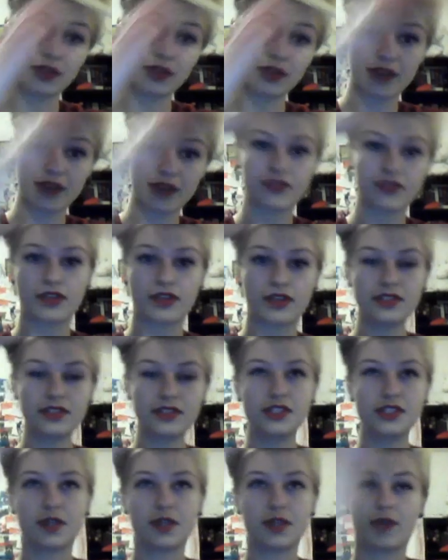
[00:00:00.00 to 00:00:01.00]
have a fringe,
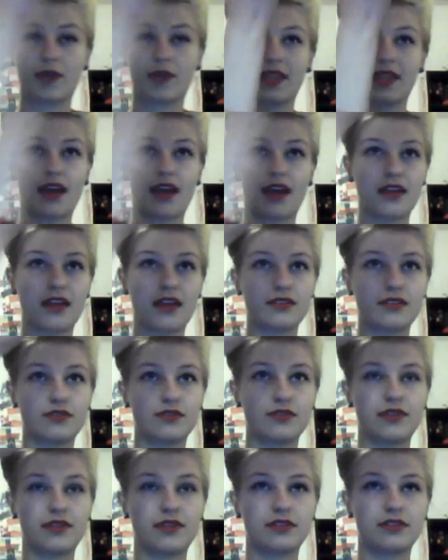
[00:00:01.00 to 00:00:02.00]
you can make that into a
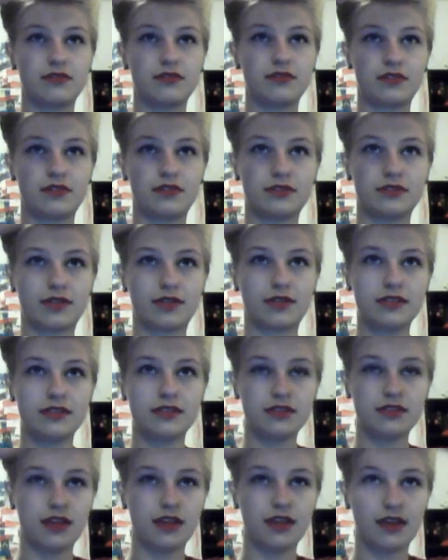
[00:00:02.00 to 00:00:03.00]
victory roll as well,
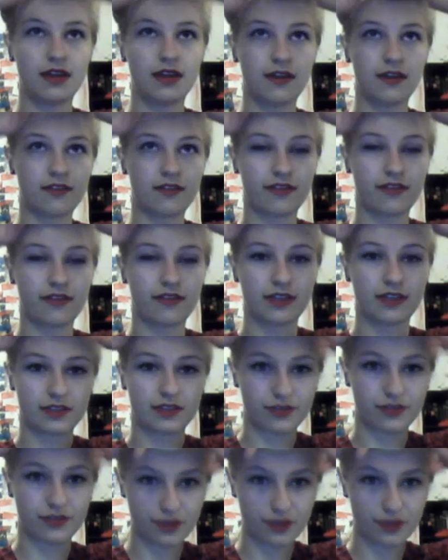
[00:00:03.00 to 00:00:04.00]
so
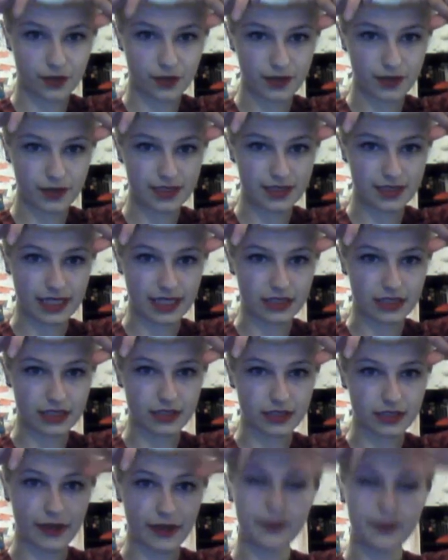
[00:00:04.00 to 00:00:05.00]
facing forwards like
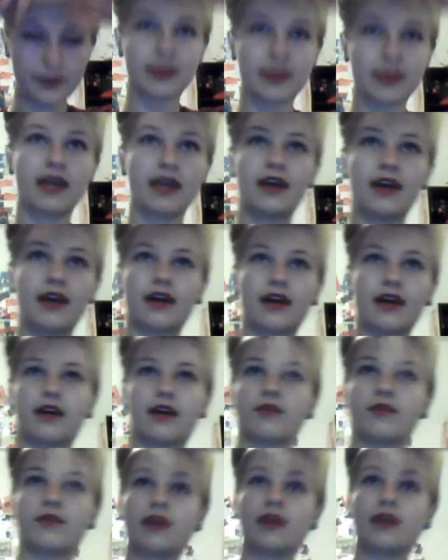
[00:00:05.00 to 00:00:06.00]
so.
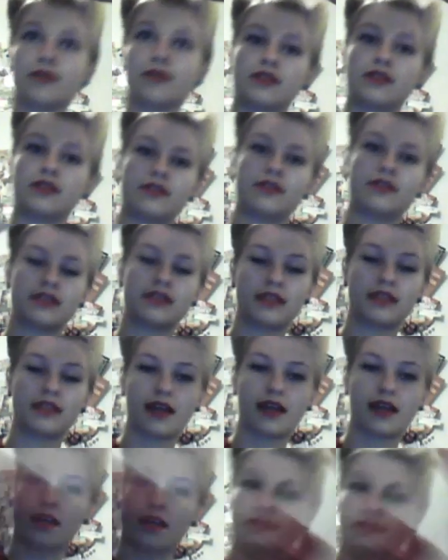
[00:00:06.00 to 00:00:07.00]
What I'm going to do with it
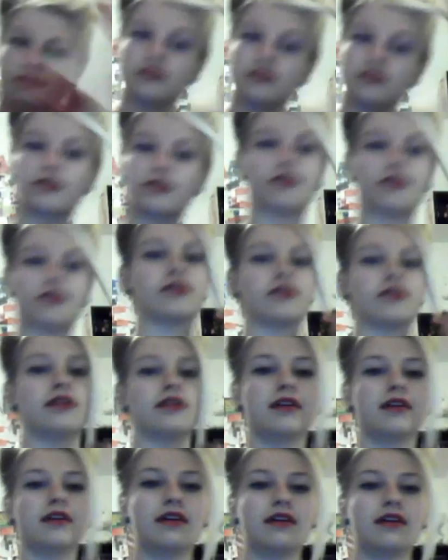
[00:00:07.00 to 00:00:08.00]
today is do
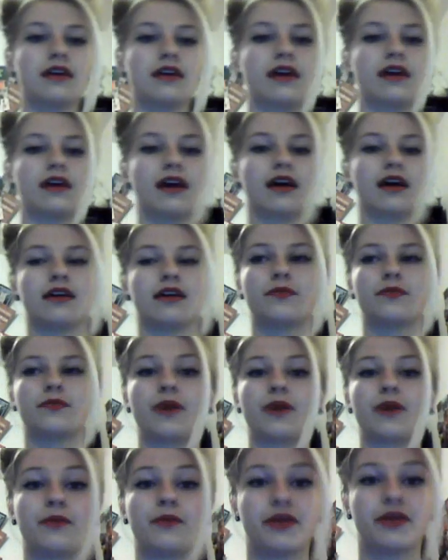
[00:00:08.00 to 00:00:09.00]

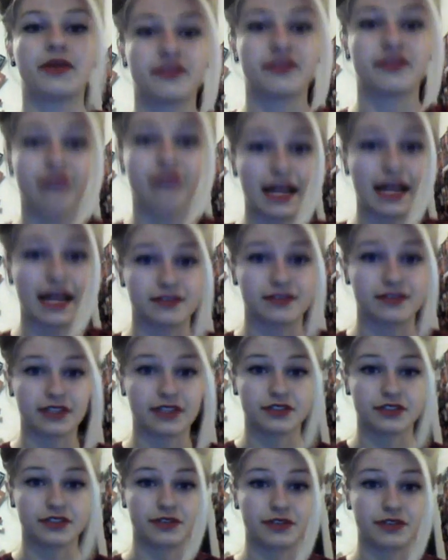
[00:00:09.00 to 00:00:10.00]
a bit of a flattened
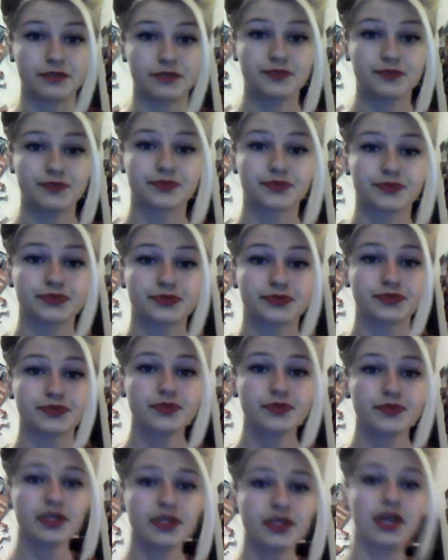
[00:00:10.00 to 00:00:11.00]
victory roll.
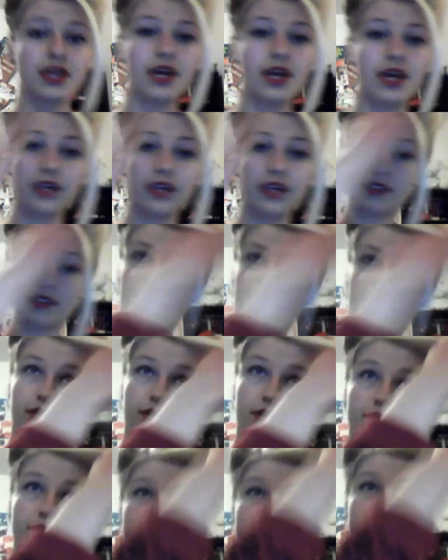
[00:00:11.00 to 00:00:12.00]
So
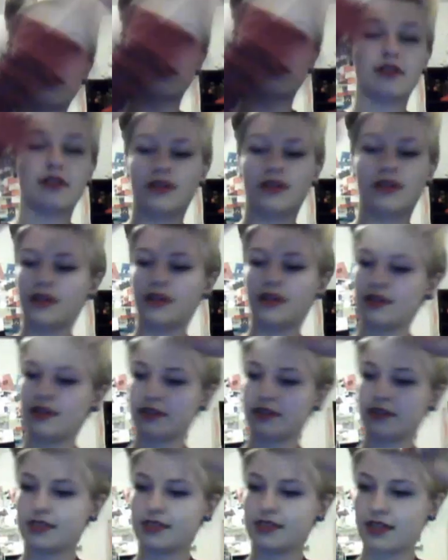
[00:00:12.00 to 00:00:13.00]

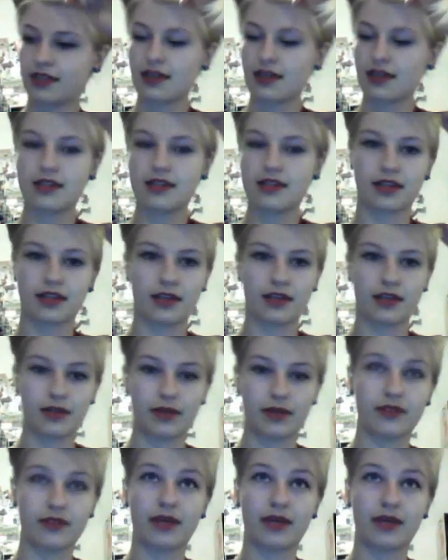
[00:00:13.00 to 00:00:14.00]
tiny bit
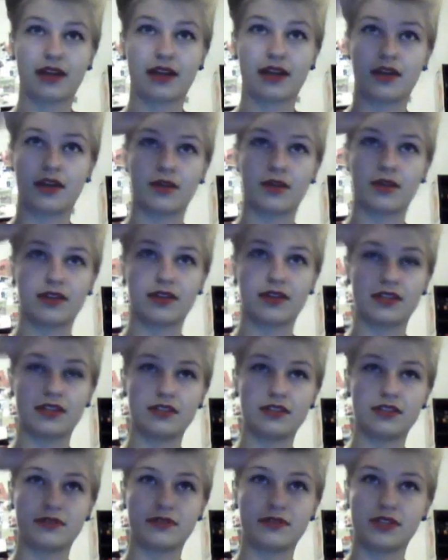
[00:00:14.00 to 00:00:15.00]
of back combing, and you
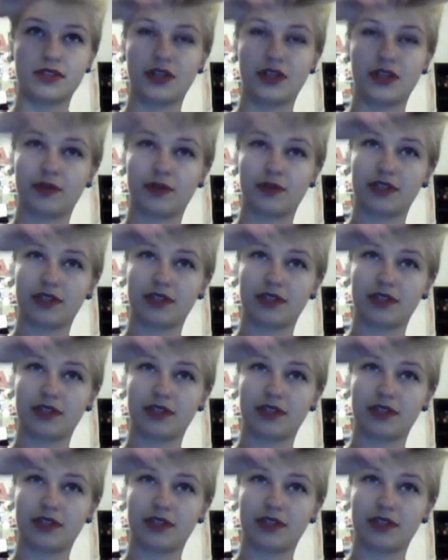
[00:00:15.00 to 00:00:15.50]
don't want too much